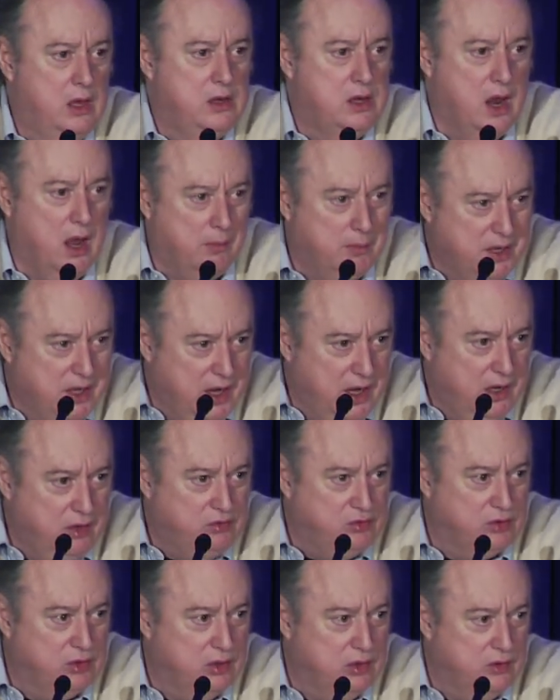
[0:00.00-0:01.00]

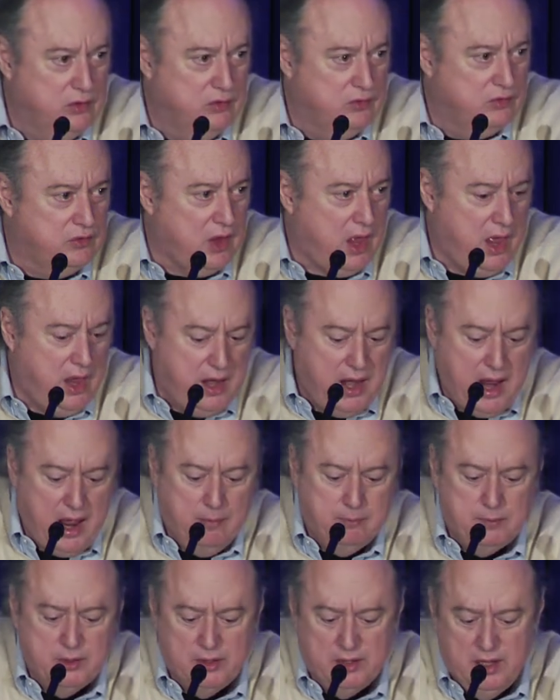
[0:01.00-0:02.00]
nominations and
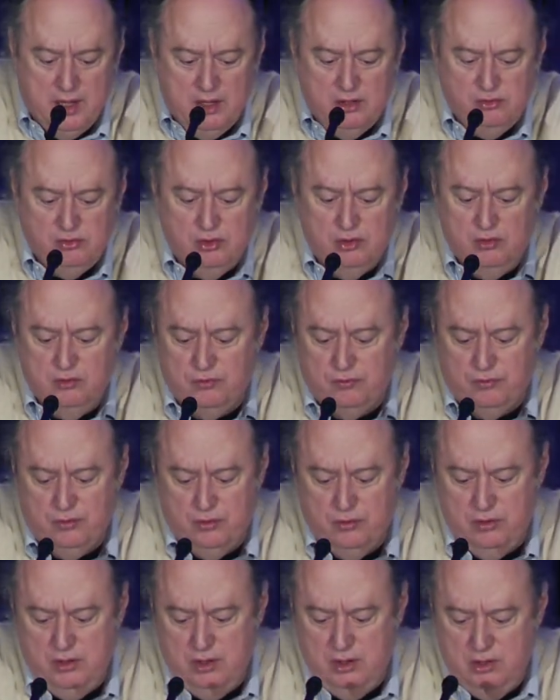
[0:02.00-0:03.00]
applications
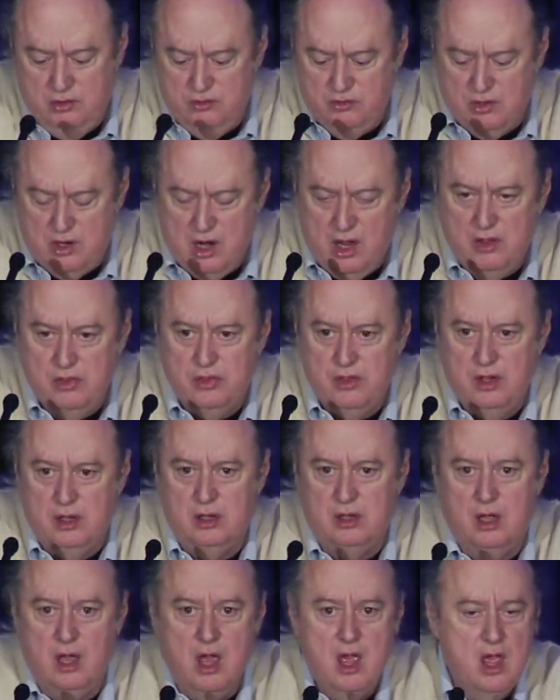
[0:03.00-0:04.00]
for these, and I
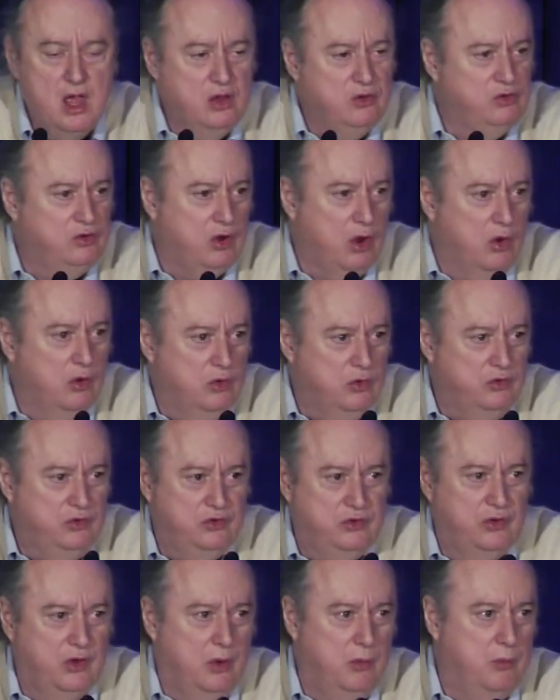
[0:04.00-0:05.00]
think chose
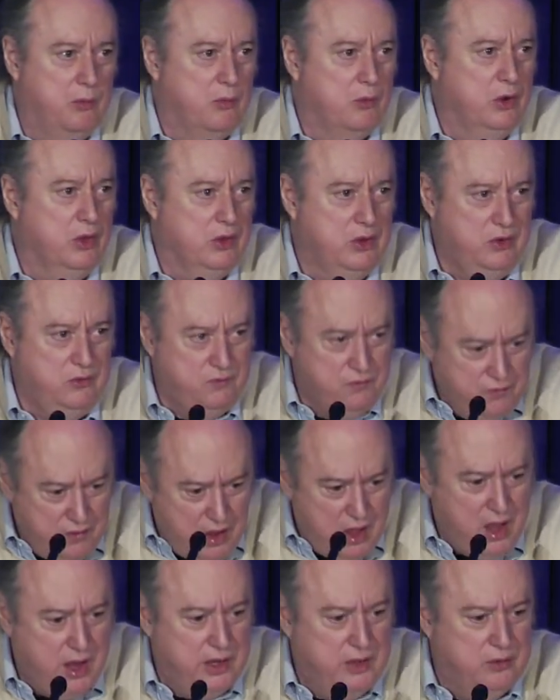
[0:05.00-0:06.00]
some really
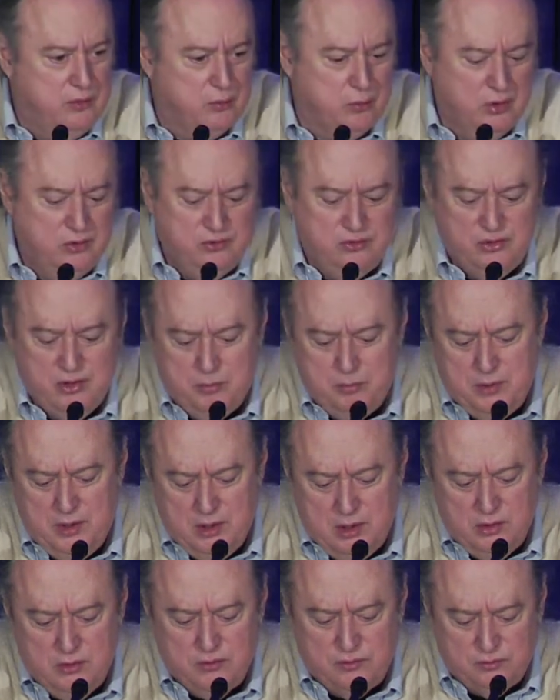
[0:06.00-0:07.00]
fine
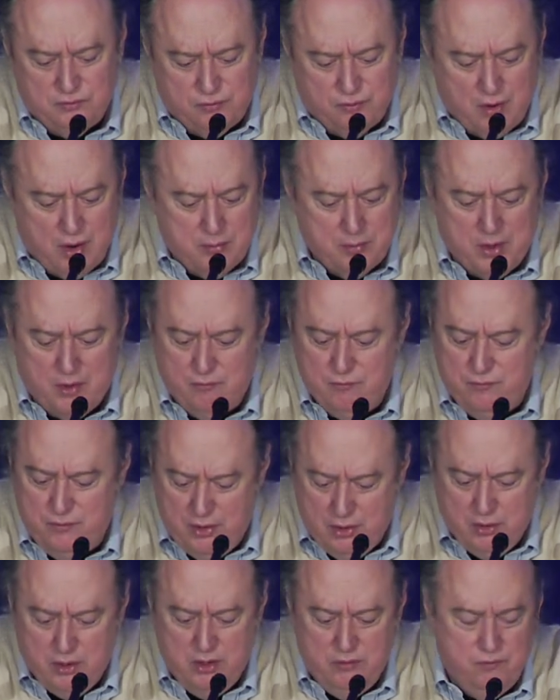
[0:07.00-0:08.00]
recipients from a
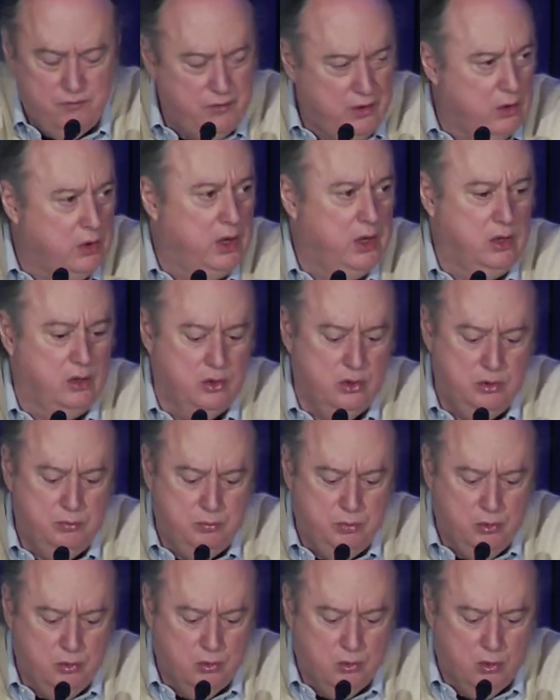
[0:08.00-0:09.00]
very, very good
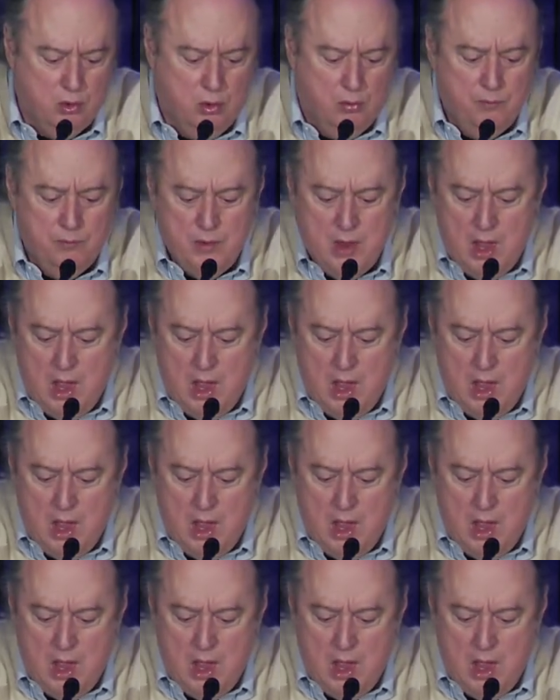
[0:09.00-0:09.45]
pool.